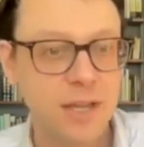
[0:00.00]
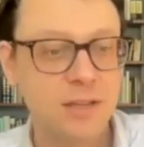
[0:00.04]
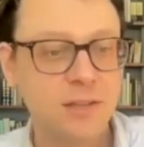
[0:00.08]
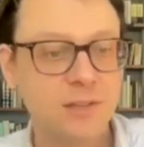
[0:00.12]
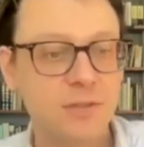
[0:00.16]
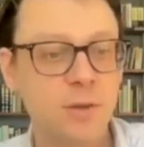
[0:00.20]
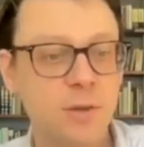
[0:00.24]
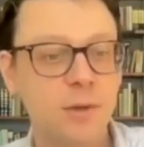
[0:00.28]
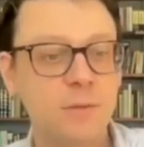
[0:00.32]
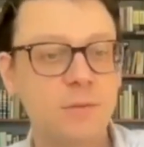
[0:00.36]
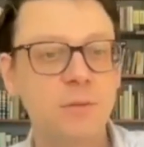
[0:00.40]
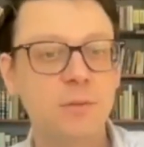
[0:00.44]

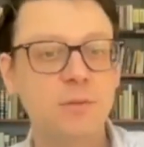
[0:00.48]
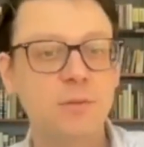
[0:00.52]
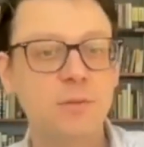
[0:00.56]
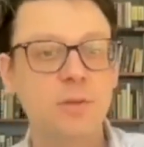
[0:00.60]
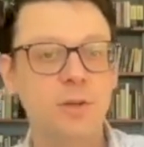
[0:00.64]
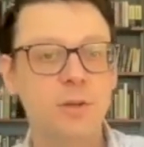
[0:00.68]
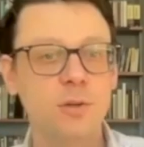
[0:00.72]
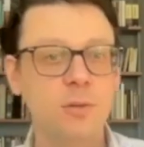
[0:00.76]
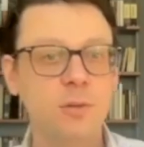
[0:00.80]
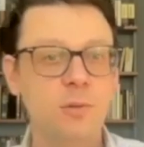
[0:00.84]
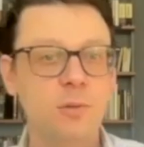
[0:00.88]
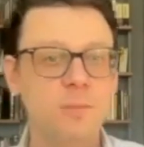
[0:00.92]
So if you
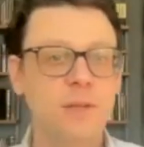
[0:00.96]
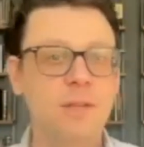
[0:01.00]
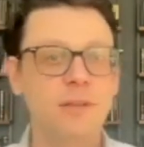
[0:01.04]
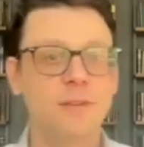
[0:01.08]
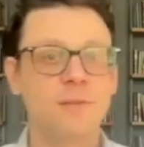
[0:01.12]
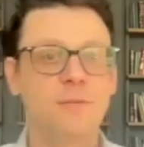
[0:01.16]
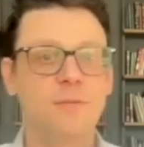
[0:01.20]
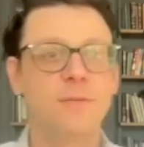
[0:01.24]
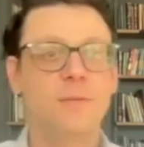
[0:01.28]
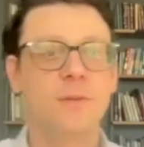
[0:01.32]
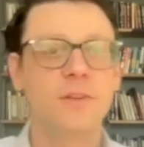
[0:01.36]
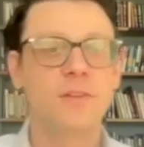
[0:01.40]
turn with me to
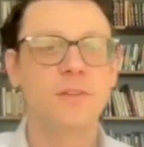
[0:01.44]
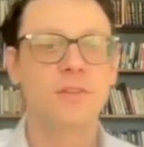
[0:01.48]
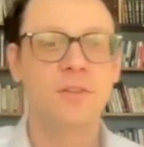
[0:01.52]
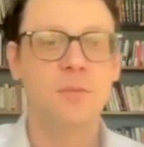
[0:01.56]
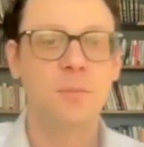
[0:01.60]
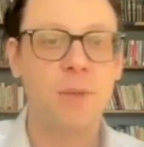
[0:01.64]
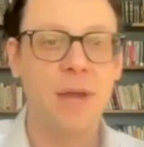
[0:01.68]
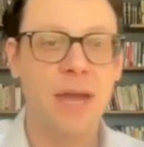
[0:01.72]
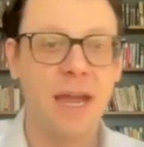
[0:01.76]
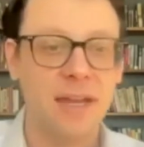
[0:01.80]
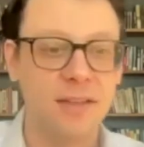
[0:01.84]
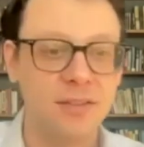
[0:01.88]
the
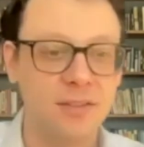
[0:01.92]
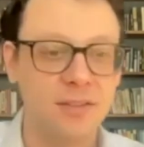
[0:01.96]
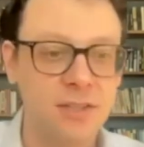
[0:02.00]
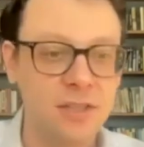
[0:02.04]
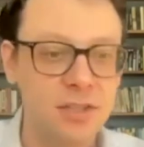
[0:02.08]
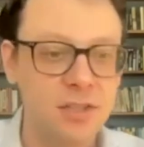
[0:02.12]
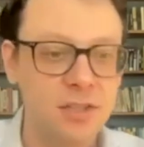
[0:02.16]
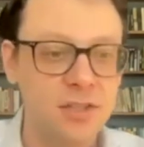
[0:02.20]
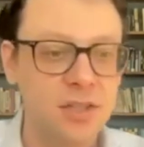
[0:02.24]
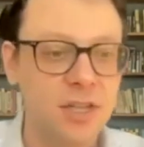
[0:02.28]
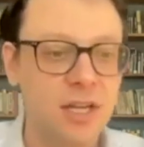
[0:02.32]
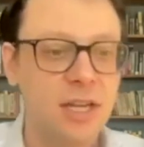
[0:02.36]
first
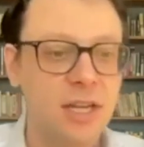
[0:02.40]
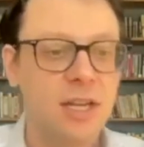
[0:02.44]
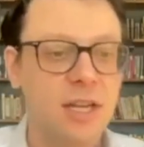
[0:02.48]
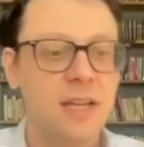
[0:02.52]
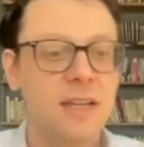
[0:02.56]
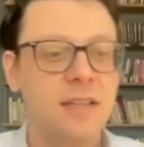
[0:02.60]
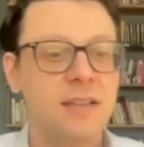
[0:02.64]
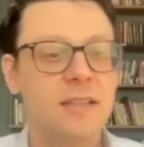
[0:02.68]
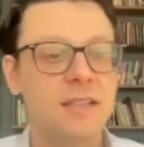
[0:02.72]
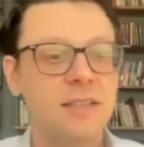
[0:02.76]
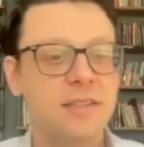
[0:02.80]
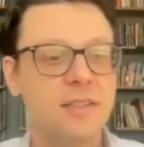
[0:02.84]
passage,
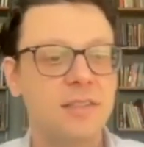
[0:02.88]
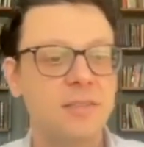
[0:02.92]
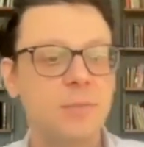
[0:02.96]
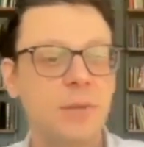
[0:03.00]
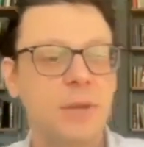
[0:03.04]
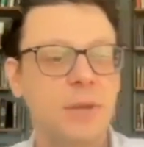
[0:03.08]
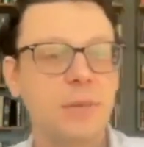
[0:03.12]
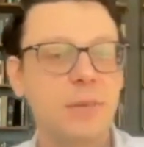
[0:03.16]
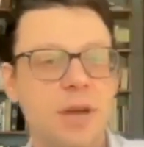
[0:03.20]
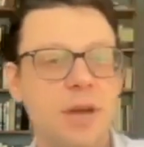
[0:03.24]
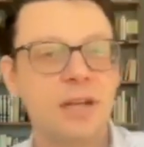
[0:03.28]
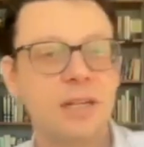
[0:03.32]
this is
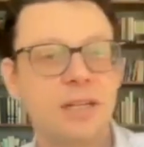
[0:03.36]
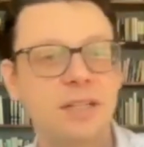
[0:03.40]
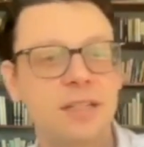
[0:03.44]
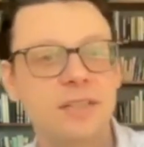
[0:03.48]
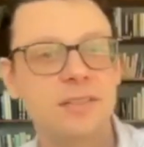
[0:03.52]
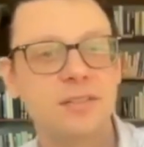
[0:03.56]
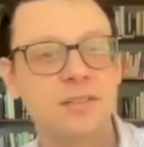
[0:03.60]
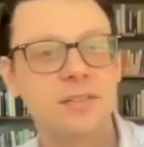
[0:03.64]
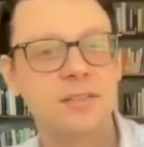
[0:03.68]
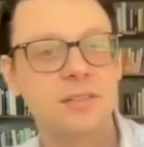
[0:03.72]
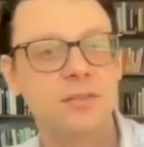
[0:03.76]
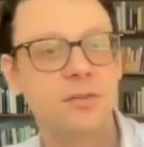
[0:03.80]

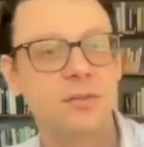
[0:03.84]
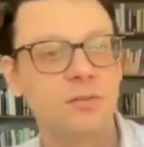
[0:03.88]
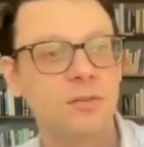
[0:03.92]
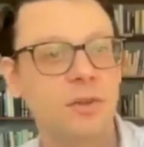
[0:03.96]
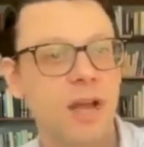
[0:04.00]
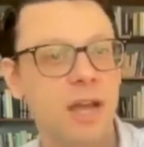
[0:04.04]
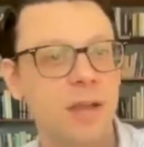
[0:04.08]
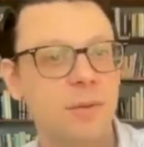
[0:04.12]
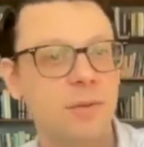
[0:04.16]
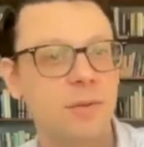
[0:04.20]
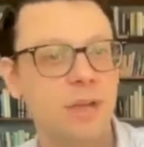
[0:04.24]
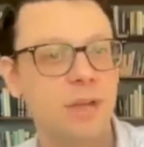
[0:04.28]
Maimonides
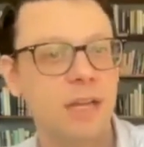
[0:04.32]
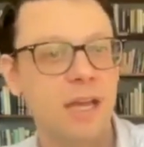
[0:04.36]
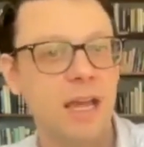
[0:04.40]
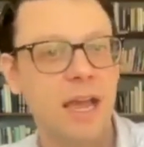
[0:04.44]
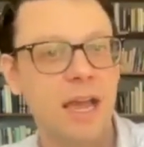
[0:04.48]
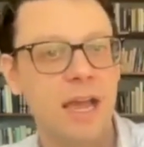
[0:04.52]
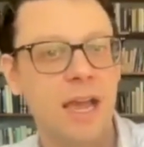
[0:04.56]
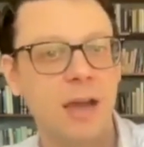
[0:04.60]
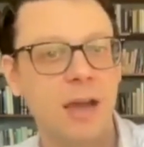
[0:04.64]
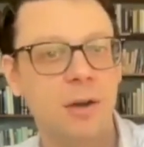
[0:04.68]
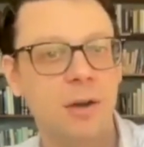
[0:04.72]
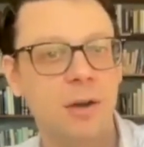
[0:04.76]
describing
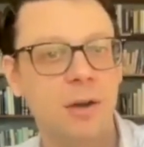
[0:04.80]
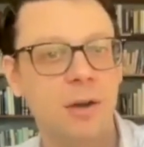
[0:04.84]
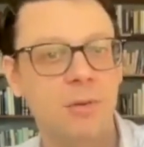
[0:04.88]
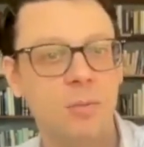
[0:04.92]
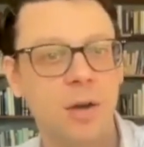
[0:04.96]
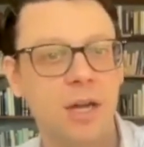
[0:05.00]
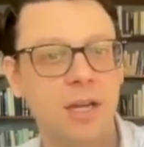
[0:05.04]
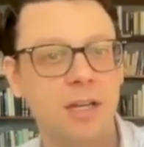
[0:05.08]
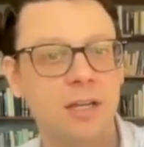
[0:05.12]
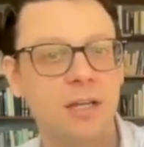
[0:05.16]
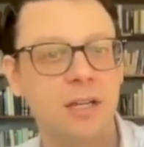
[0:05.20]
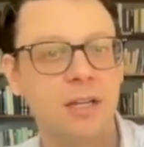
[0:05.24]
how
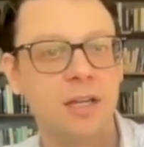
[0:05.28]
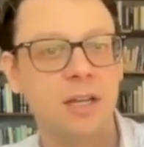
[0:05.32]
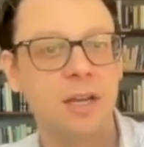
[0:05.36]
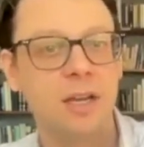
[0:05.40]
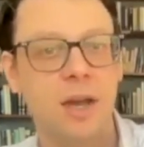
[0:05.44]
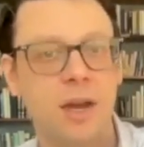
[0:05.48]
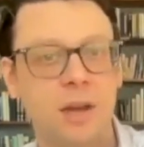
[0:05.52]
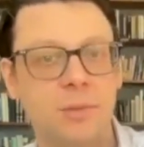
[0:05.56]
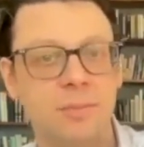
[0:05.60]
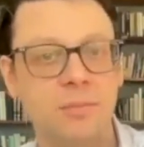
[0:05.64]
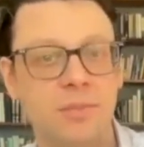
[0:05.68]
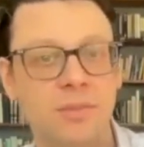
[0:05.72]
one
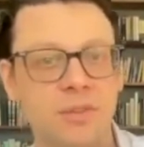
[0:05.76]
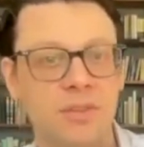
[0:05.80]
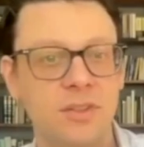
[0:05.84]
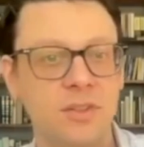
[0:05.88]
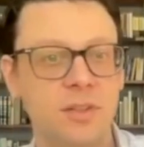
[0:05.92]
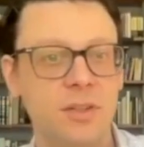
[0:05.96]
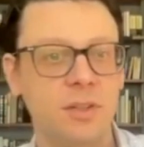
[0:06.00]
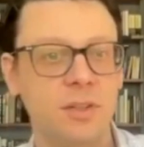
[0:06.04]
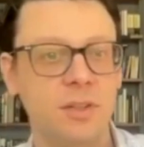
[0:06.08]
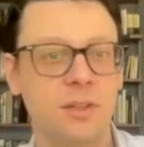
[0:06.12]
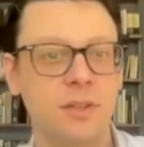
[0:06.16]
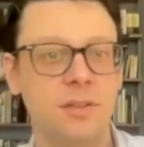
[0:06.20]
comes
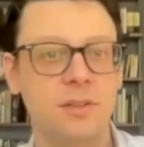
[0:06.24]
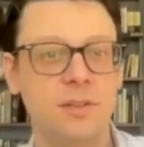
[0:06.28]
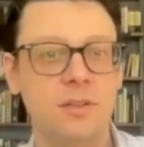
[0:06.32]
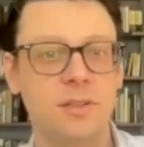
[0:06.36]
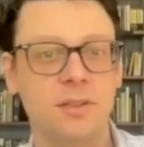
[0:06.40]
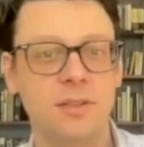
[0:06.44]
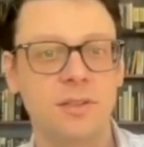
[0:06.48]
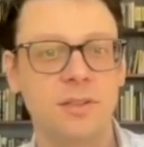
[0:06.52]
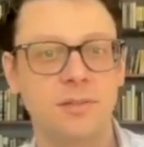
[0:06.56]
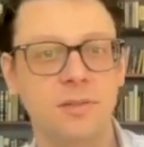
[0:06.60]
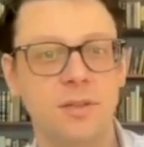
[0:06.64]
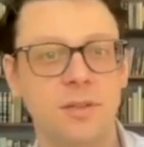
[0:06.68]
to
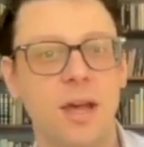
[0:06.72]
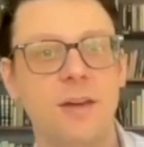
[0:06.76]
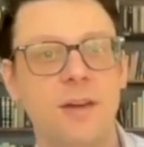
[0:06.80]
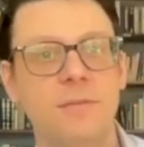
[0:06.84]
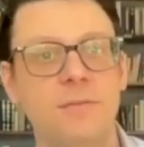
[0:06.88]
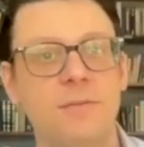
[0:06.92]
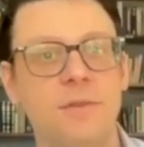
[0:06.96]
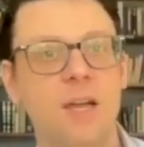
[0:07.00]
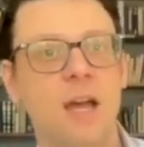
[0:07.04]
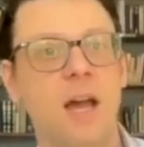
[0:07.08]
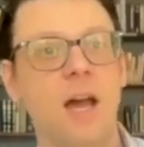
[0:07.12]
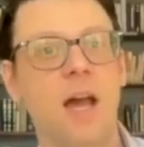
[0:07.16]

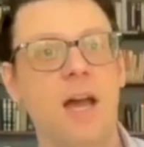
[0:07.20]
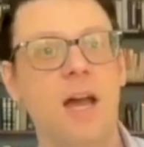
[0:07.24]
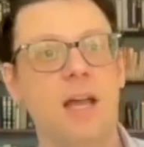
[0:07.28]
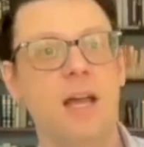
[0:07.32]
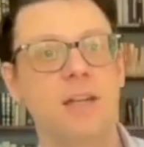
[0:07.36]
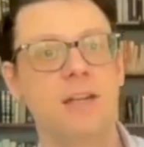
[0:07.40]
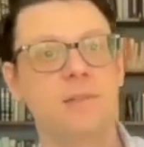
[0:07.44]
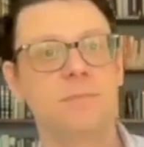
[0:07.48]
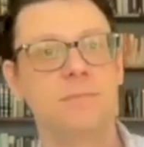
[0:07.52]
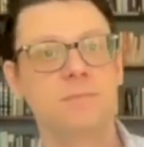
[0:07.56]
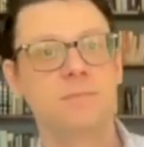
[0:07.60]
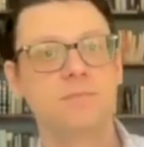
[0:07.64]
love God
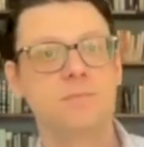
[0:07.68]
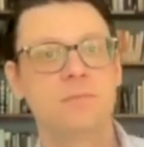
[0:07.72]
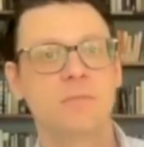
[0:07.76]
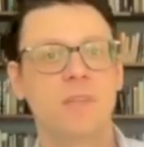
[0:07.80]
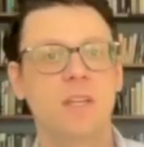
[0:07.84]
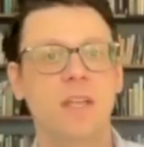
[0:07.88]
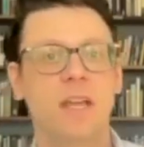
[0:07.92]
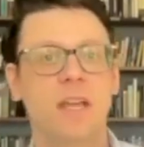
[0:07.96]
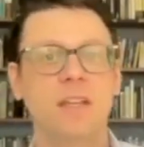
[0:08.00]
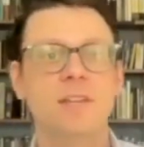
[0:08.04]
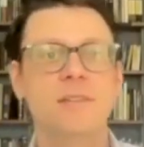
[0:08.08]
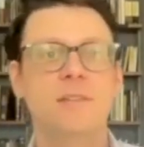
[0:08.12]

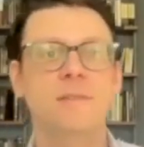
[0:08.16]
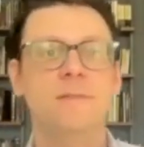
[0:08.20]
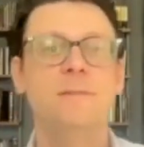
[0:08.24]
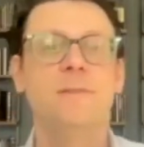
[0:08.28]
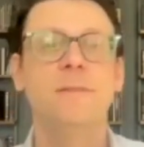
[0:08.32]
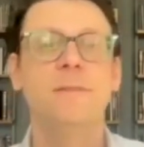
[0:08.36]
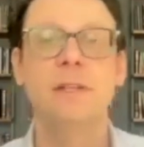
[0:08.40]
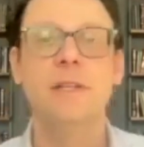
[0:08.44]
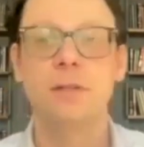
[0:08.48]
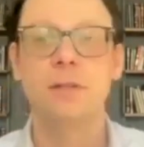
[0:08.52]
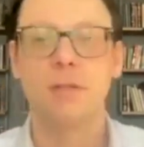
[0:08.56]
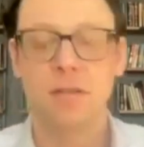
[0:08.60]
and to
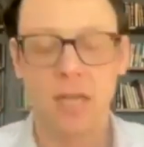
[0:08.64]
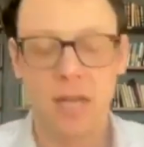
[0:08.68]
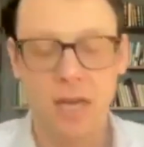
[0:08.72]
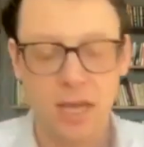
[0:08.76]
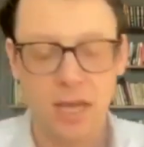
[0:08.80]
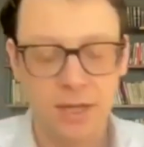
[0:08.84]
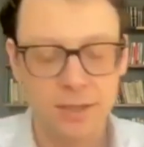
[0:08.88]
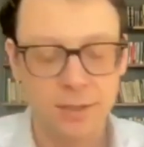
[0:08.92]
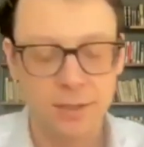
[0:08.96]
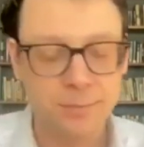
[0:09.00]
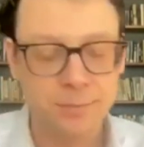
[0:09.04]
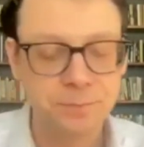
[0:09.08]
fear
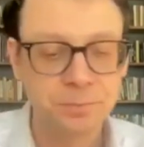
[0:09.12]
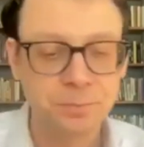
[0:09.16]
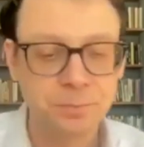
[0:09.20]
God.